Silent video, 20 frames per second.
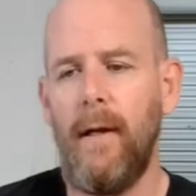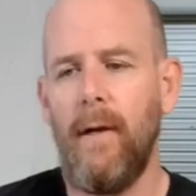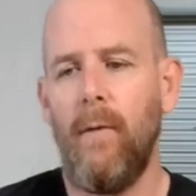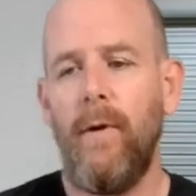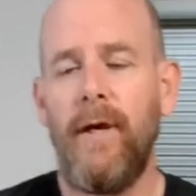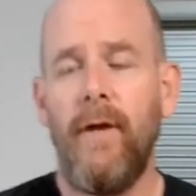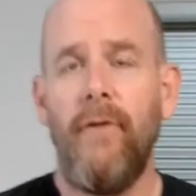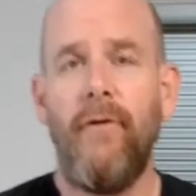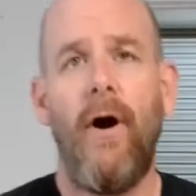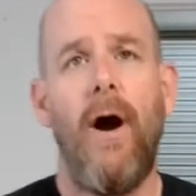We
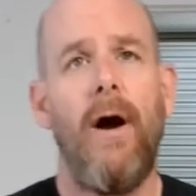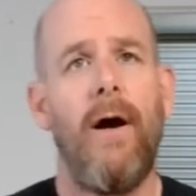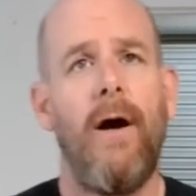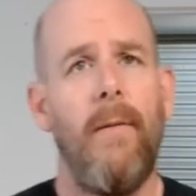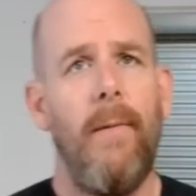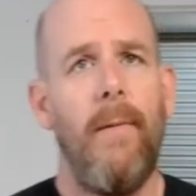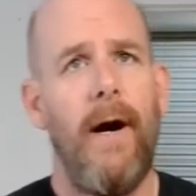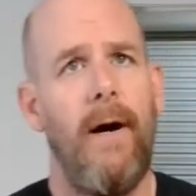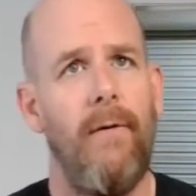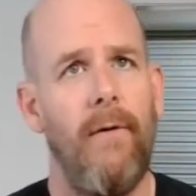can talk
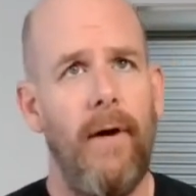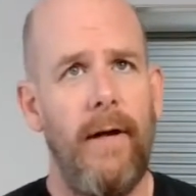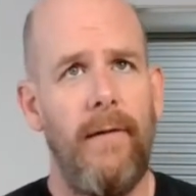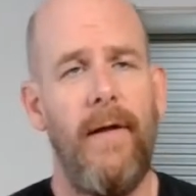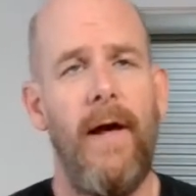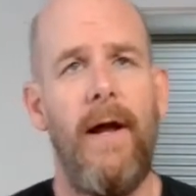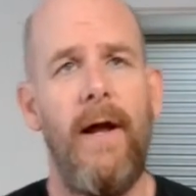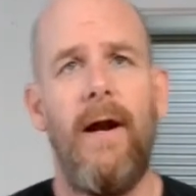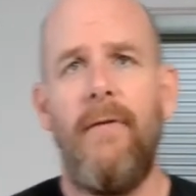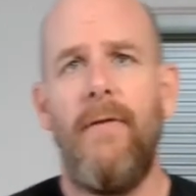about it right
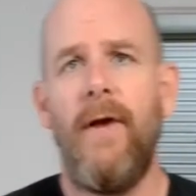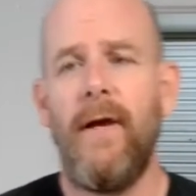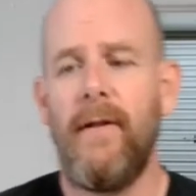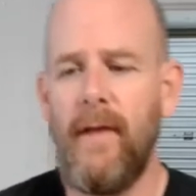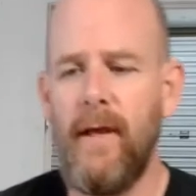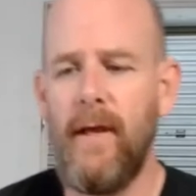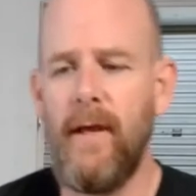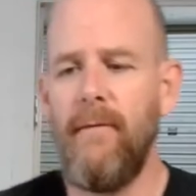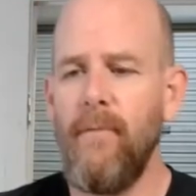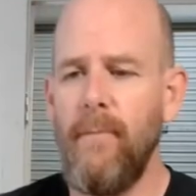then, and I think
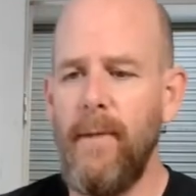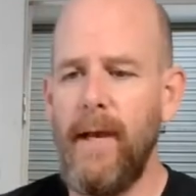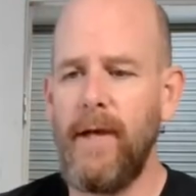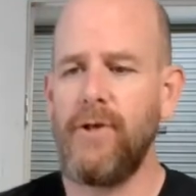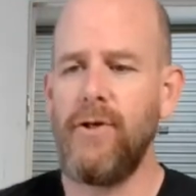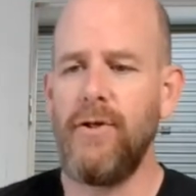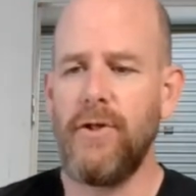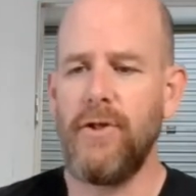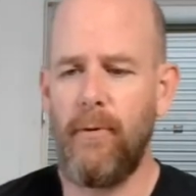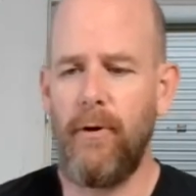the
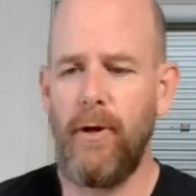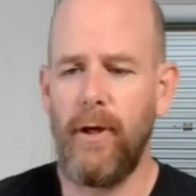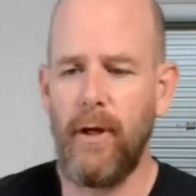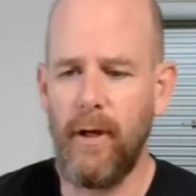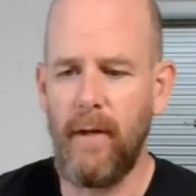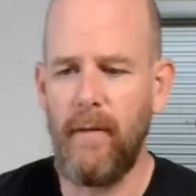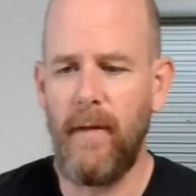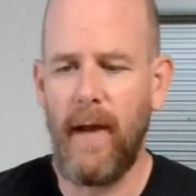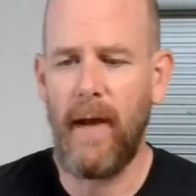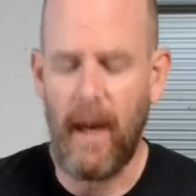information's pretty
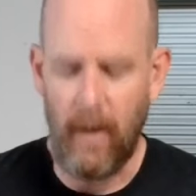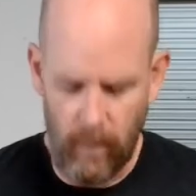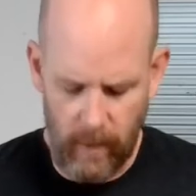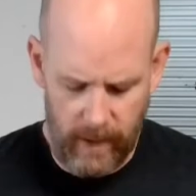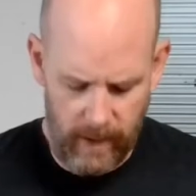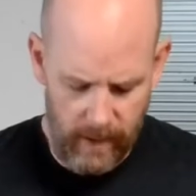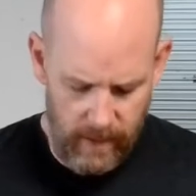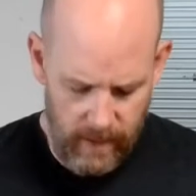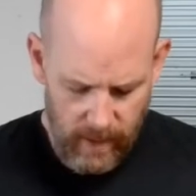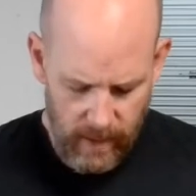good that way.